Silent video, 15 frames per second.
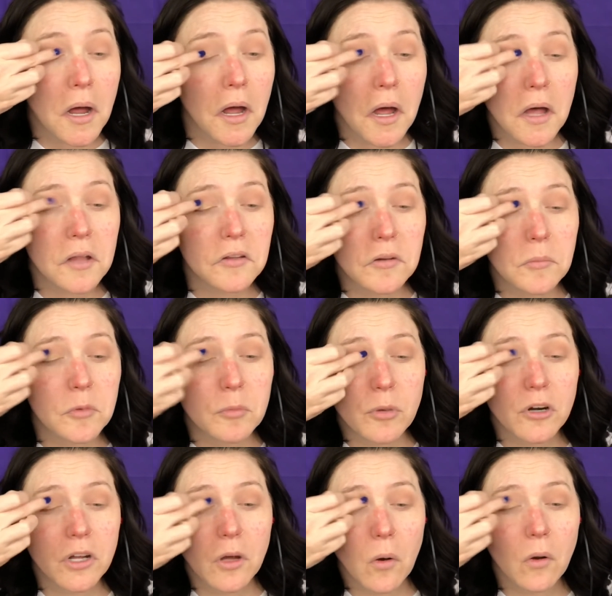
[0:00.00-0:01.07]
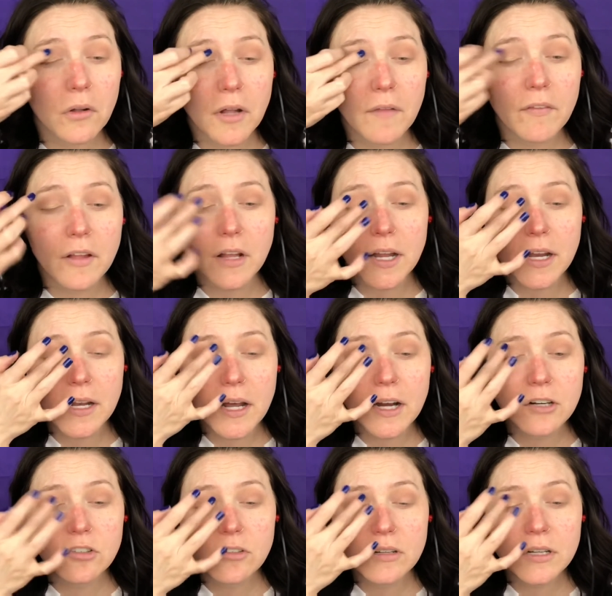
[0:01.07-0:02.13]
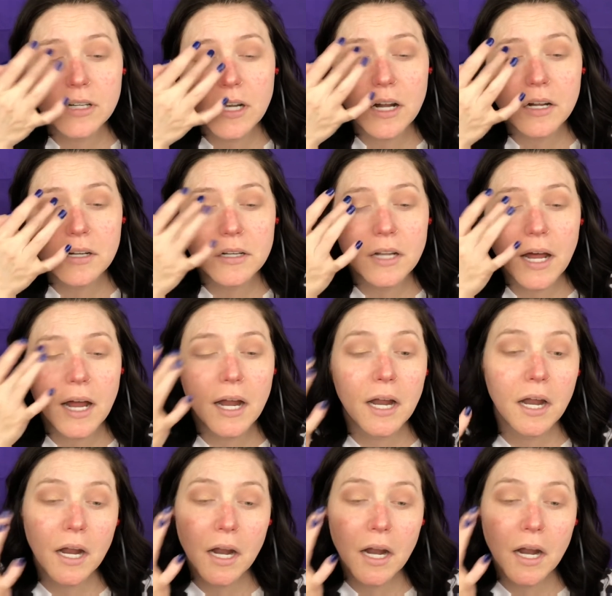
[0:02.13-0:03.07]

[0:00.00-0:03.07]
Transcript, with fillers: Oh, it seems pretty gold on the lid, actually, not going to lie.